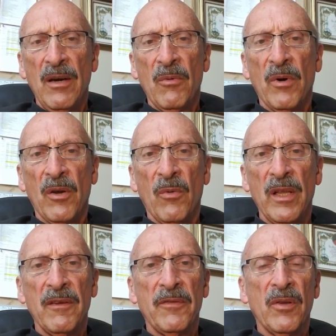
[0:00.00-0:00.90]
What a
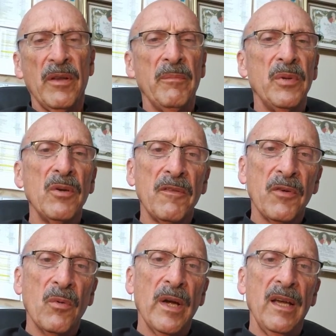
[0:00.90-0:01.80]
wonderful and
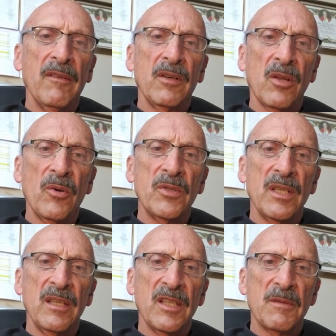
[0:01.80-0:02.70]
beautiful way of
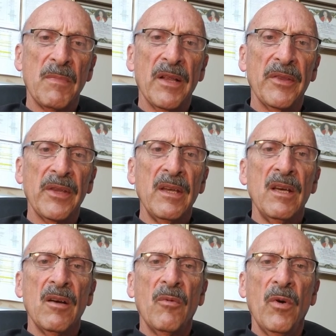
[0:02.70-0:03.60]
closing this month
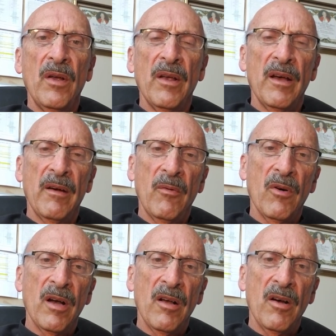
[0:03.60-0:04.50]

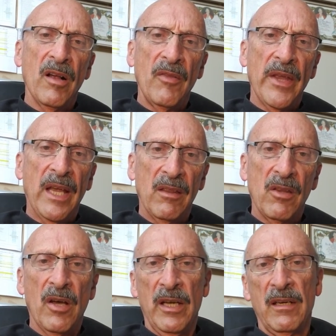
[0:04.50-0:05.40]
on that
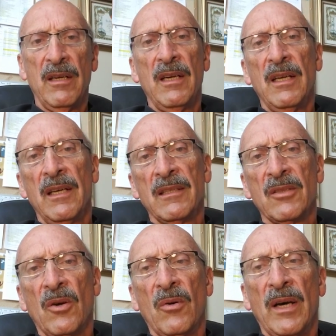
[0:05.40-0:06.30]
thought.
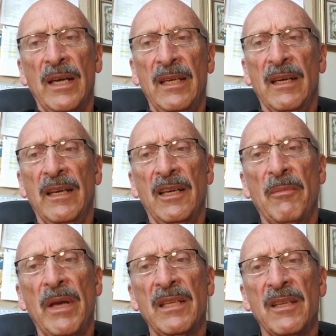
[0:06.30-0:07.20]
So I
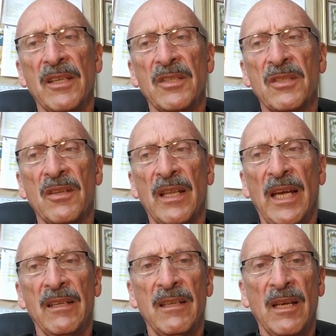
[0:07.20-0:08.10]
commend us to
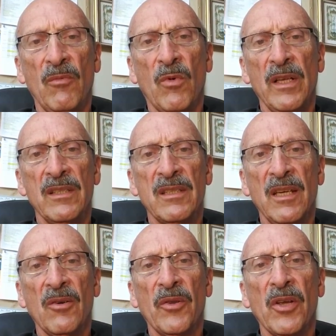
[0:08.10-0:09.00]
that one
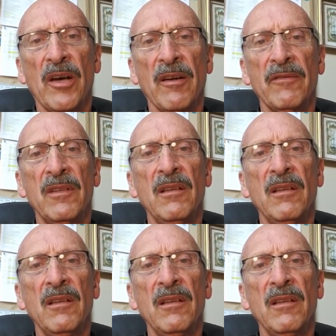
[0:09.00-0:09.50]
single thought of